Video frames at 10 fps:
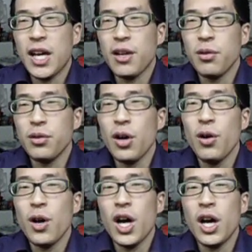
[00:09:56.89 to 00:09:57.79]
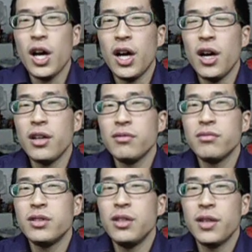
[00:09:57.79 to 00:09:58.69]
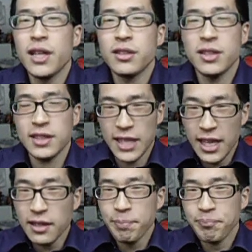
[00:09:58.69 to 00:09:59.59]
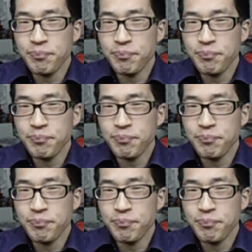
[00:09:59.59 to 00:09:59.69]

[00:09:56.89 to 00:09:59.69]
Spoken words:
don't know 2010.